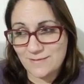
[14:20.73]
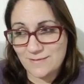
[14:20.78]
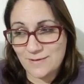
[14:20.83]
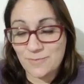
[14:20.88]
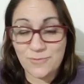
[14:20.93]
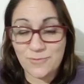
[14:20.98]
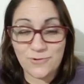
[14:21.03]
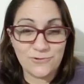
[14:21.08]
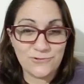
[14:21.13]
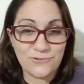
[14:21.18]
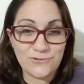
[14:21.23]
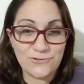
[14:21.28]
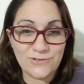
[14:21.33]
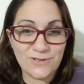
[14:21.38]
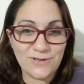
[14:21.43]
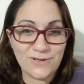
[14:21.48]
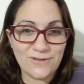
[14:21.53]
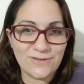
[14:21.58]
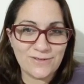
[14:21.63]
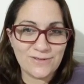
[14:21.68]

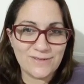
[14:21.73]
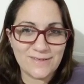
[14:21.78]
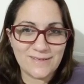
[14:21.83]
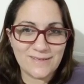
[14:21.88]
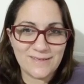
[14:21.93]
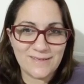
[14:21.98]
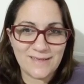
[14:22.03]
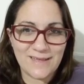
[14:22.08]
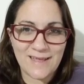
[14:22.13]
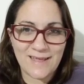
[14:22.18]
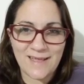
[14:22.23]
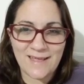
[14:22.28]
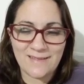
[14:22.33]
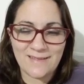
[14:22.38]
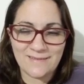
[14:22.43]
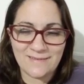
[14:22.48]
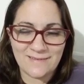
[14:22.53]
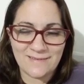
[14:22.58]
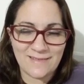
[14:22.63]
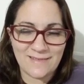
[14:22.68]
emotional,
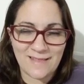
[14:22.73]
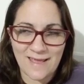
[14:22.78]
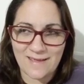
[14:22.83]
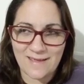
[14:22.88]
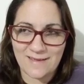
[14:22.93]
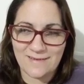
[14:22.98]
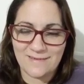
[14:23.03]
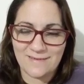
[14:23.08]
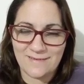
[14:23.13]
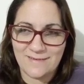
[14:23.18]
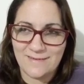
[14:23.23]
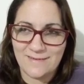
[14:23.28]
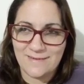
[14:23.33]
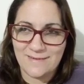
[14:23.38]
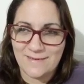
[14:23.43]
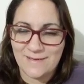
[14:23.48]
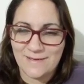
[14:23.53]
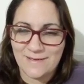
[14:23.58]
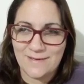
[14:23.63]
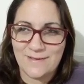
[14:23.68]
and it's like
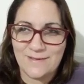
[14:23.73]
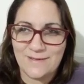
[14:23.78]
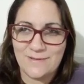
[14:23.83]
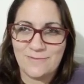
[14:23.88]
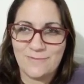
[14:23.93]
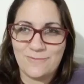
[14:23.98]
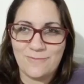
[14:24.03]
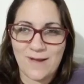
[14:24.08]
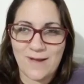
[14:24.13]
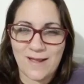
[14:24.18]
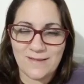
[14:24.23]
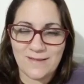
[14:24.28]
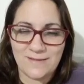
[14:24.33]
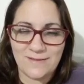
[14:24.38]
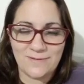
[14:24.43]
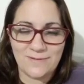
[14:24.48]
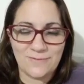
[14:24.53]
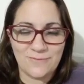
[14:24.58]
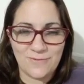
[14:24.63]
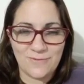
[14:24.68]
the right
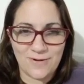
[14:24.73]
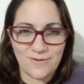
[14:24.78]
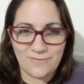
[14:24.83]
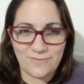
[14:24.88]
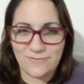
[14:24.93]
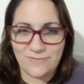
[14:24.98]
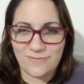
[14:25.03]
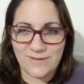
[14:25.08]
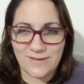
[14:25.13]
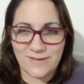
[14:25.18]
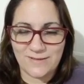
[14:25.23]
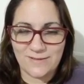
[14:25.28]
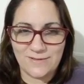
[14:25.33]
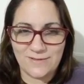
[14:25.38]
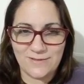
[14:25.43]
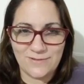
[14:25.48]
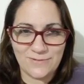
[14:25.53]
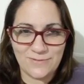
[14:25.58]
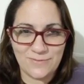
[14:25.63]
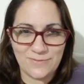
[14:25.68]
and the wrong thing to
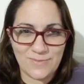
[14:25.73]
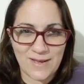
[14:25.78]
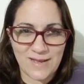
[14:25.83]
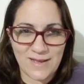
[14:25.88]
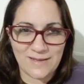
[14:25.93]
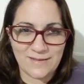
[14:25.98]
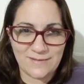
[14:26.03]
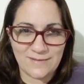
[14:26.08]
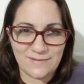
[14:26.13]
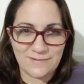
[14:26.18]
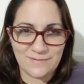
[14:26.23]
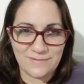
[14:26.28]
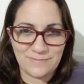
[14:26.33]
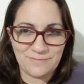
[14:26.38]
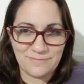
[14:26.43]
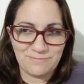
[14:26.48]
do, but